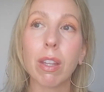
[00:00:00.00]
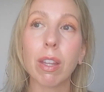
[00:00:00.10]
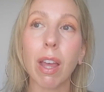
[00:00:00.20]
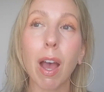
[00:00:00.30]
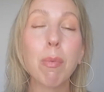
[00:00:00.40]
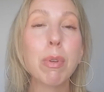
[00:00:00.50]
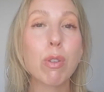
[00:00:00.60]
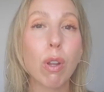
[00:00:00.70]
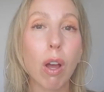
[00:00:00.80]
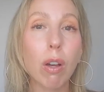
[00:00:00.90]
How much
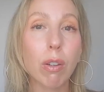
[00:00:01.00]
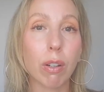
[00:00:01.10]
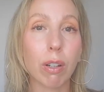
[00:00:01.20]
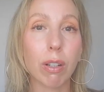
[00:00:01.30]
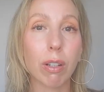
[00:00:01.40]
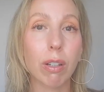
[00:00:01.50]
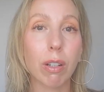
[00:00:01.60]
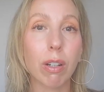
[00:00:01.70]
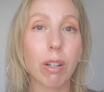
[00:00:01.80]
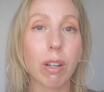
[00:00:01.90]
longer
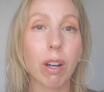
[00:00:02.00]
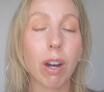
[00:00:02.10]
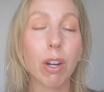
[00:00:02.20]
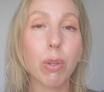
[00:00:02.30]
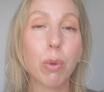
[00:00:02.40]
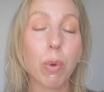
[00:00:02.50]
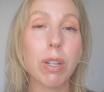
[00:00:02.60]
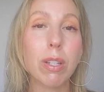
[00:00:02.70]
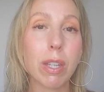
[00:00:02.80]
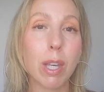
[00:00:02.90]
are you
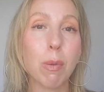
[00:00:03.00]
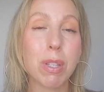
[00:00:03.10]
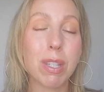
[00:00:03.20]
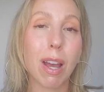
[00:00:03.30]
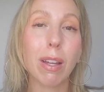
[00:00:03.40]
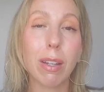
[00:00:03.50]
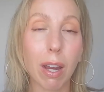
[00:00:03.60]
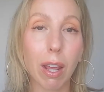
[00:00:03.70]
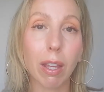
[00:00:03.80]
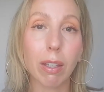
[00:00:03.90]
going to keep
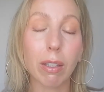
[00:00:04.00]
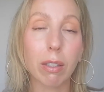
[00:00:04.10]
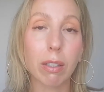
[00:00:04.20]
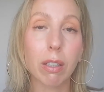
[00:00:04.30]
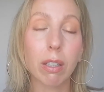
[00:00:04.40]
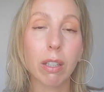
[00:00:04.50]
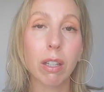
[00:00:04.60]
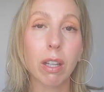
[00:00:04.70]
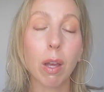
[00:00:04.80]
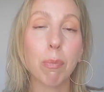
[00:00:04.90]
stagnating?
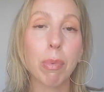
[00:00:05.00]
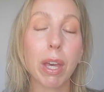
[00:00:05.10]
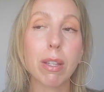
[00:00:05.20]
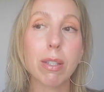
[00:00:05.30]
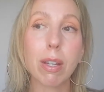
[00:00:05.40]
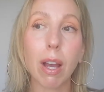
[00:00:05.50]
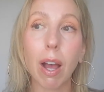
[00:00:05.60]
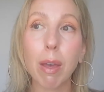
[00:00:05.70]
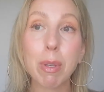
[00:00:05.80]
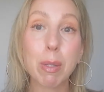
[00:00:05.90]
Because
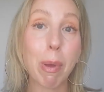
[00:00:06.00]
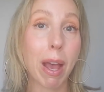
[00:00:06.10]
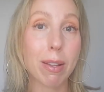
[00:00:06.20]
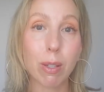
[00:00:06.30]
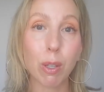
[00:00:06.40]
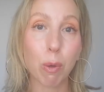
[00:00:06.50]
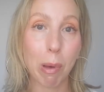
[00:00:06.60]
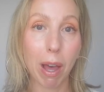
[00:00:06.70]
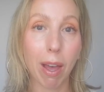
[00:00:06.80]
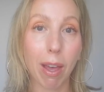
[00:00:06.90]
time is passing you
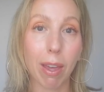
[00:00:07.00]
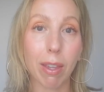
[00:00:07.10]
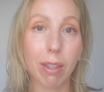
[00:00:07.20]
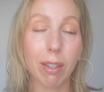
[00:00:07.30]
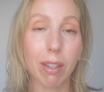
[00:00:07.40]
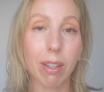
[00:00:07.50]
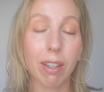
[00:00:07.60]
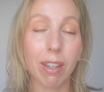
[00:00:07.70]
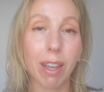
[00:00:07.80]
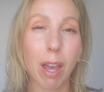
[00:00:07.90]
by.
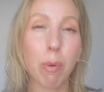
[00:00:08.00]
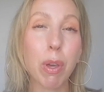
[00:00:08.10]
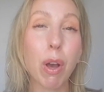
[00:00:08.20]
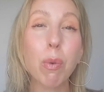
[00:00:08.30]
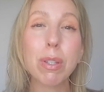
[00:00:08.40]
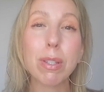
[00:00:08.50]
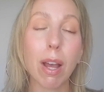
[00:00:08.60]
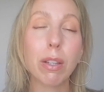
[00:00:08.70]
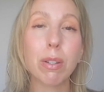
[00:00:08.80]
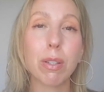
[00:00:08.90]
And we always
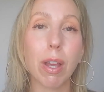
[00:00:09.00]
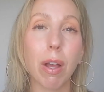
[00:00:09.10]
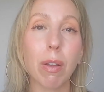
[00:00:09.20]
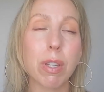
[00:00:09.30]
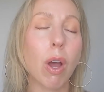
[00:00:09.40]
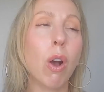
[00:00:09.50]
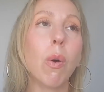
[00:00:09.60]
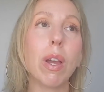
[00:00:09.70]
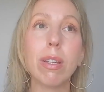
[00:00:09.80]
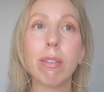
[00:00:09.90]
tell ourselves, oh,
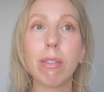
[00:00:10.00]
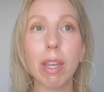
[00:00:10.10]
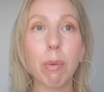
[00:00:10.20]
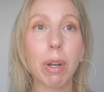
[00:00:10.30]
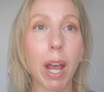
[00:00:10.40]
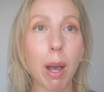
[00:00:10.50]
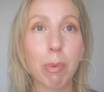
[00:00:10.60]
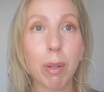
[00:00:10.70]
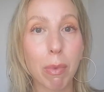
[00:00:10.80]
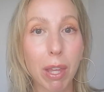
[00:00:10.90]
I didn't think it would
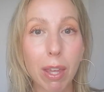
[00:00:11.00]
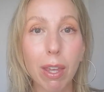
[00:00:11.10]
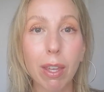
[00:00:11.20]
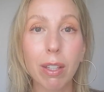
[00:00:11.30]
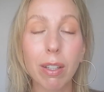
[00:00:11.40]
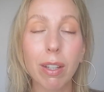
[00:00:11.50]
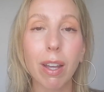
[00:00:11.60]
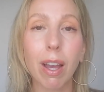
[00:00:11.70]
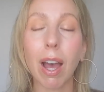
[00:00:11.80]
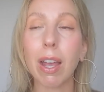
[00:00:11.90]
happen to me.
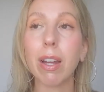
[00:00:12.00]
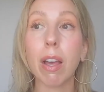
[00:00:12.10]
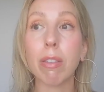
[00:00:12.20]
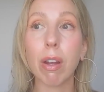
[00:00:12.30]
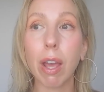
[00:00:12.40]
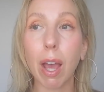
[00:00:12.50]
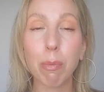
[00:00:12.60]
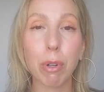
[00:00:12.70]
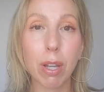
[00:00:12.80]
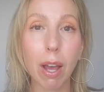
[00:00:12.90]
I thought I had
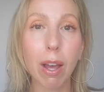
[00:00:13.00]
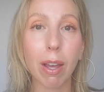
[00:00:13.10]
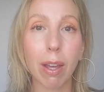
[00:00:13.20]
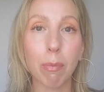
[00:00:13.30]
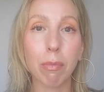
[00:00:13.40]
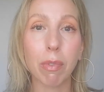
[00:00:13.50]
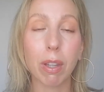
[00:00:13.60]
more time,